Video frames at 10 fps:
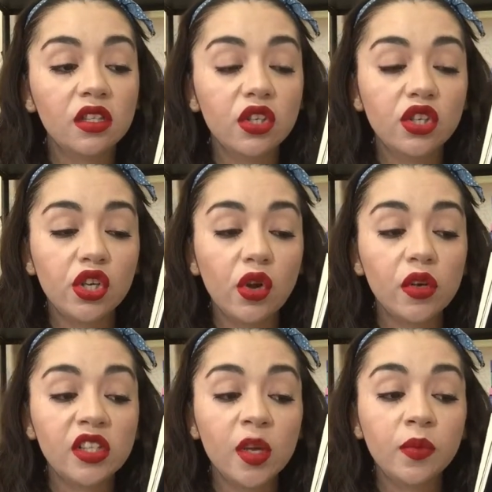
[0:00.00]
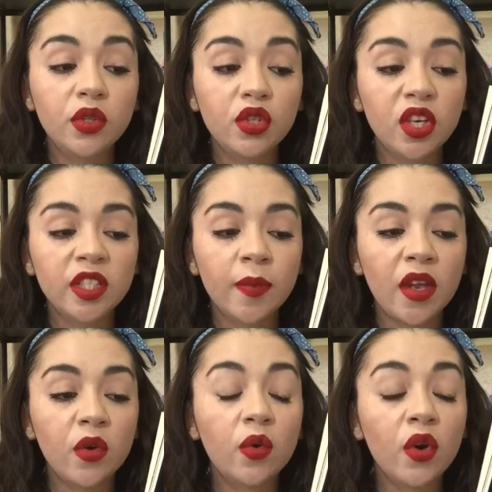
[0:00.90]
till she grows up to trust
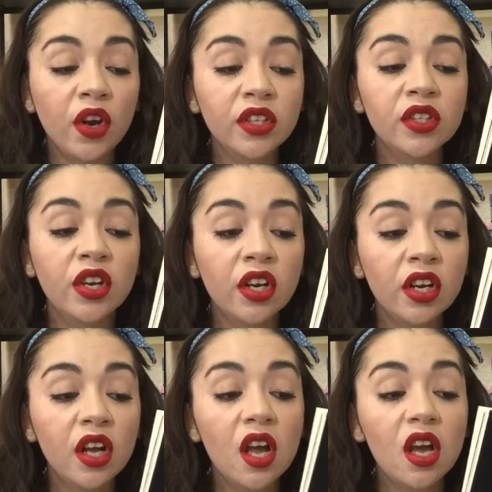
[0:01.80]
men who hurt her